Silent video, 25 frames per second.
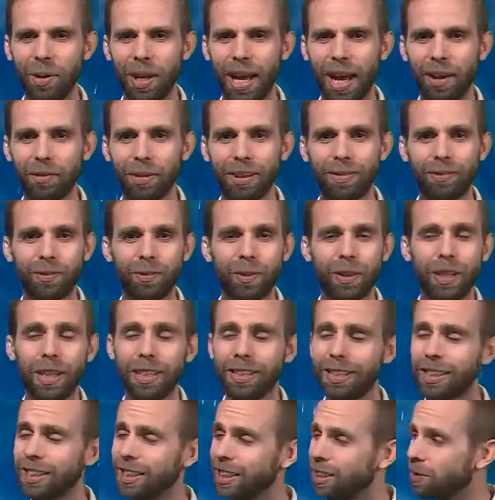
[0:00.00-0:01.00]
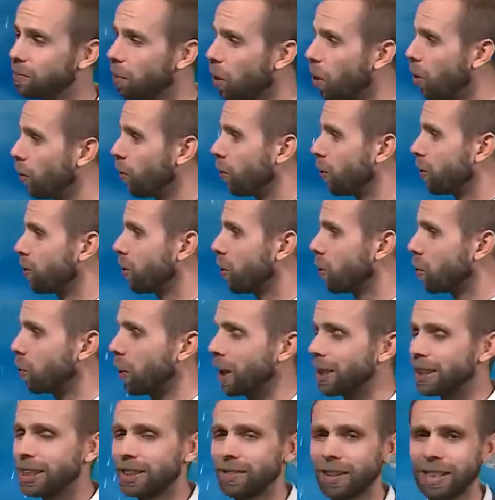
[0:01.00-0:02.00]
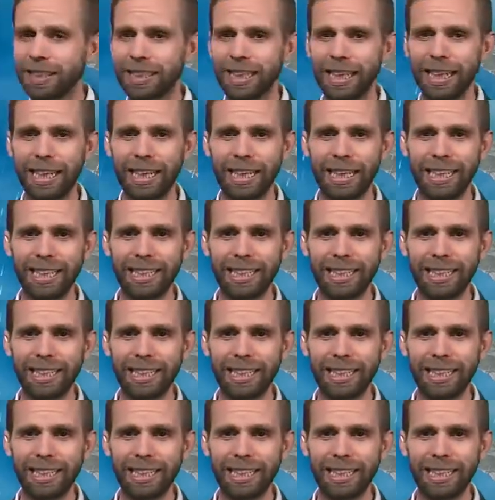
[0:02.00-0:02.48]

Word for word: We have a, a system off to the west of us